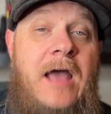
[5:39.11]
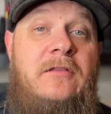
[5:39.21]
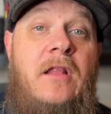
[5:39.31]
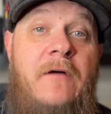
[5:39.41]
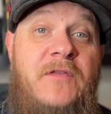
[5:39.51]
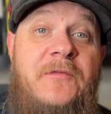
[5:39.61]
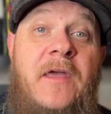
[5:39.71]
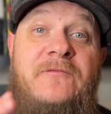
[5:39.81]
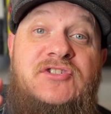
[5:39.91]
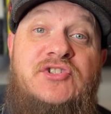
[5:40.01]
love that
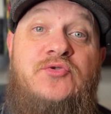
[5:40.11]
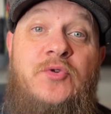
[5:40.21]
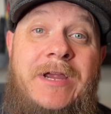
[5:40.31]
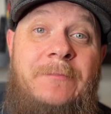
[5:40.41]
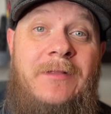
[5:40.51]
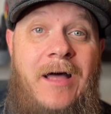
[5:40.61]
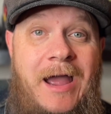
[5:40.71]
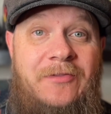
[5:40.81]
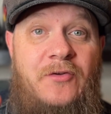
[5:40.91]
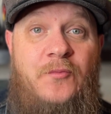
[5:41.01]
they've
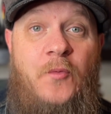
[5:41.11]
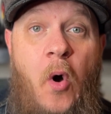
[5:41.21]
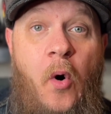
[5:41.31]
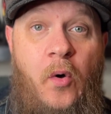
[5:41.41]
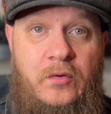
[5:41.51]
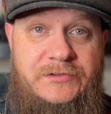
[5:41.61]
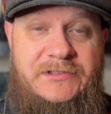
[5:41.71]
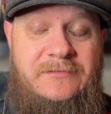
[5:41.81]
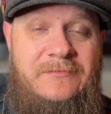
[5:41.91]
streamlined the rolls,